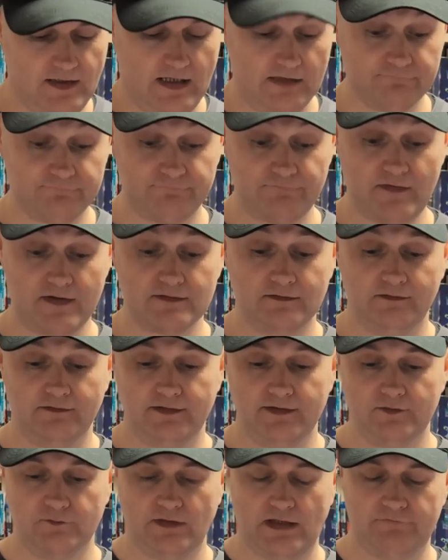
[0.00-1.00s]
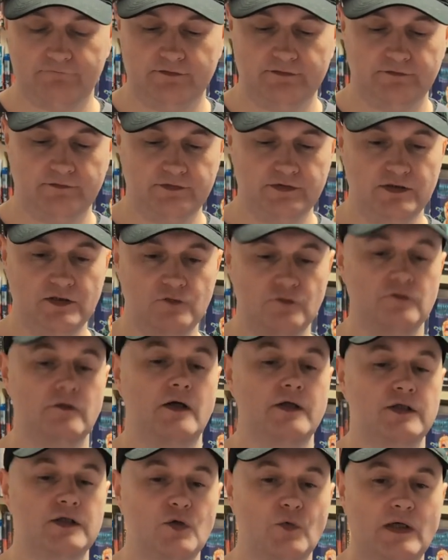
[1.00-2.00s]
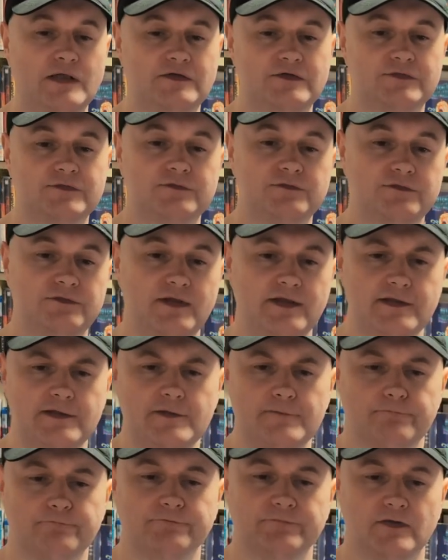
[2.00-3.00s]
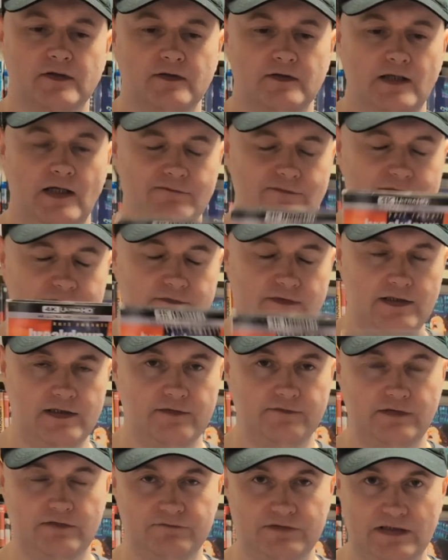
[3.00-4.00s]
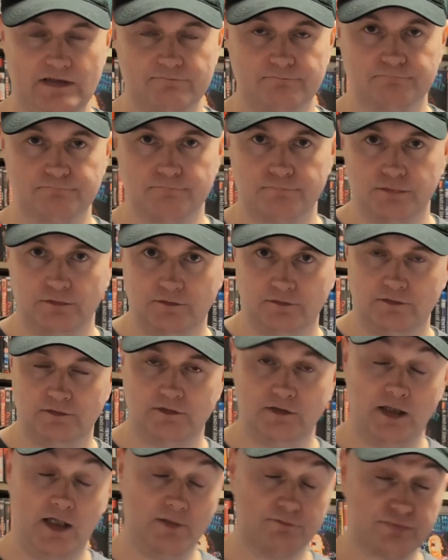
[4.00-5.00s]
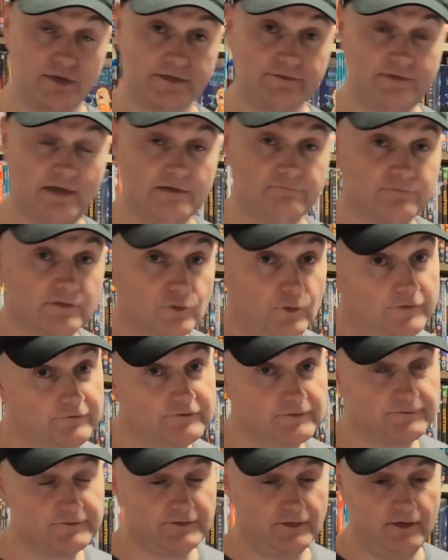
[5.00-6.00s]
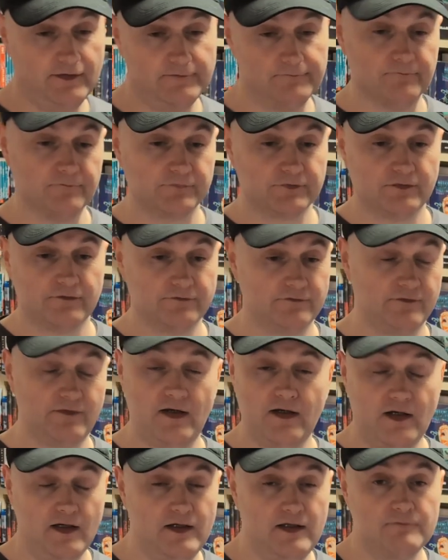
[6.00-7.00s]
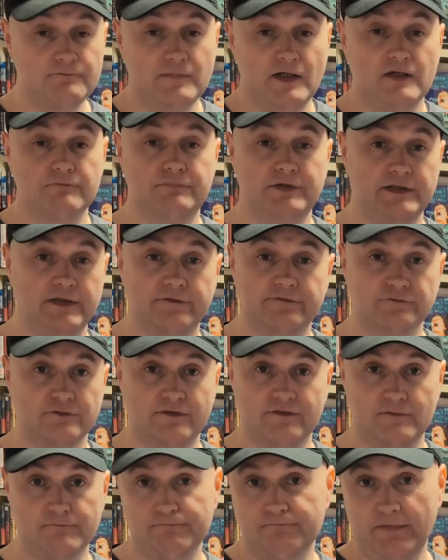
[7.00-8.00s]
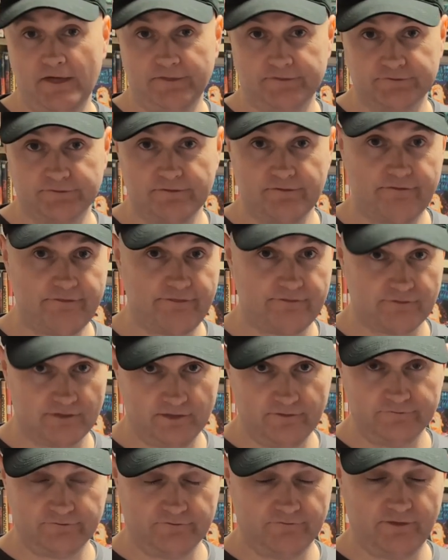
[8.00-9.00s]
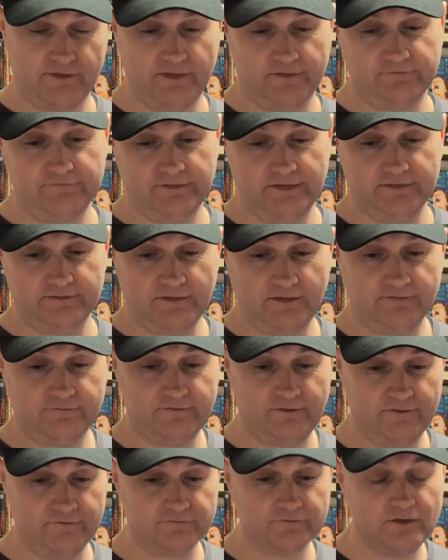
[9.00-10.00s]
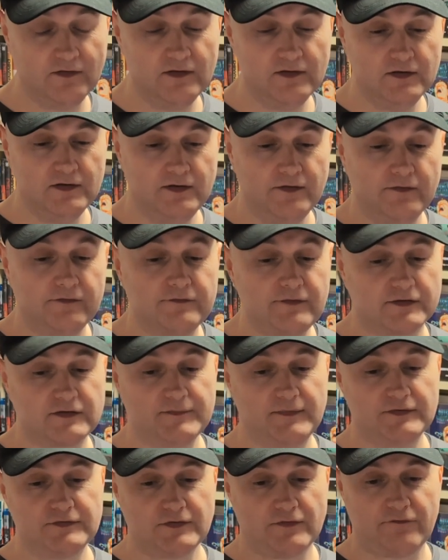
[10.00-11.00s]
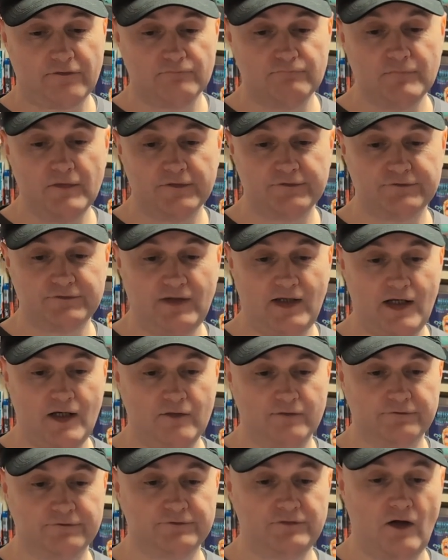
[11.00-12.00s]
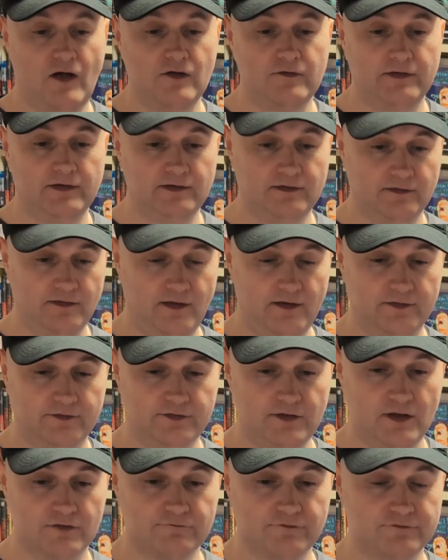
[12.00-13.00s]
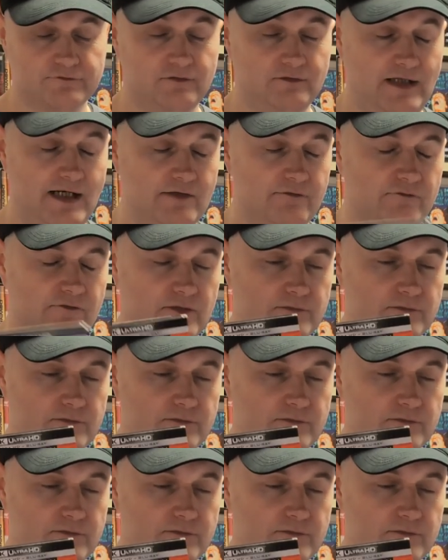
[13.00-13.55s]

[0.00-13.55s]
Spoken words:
And finally, we have a new UHD. I've had the DVD breakdown for quite some time, because in my opinion it's one of the best thrillers of the 1990s, directed by Jonathan Mostow and starring Kurt Russell and